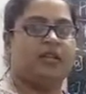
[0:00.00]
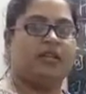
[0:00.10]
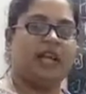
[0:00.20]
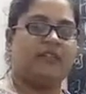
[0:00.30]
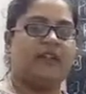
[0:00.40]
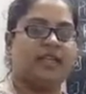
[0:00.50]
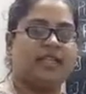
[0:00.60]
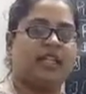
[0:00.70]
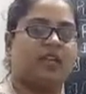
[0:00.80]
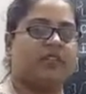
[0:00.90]
That
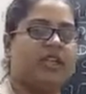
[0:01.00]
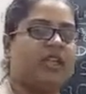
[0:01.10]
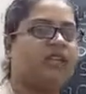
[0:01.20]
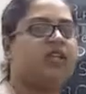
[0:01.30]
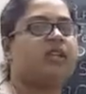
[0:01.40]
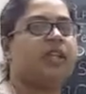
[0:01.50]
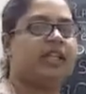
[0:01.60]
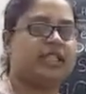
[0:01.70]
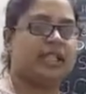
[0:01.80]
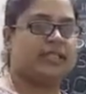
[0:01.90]
waxy covering, it
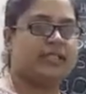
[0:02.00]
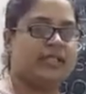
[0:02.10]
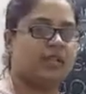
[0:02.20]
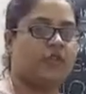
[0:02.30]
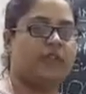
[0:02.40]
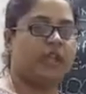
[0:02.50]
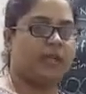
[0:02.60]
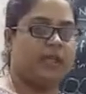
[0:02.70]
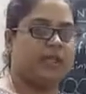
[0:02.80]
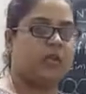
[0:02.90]
is consisting of a
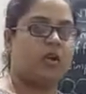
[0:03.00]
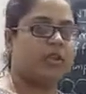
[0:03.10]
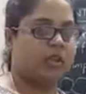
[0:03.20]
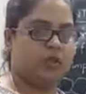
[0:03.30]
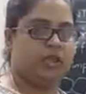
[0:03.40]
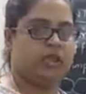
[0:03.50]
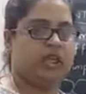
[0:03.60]
chemical called cutin.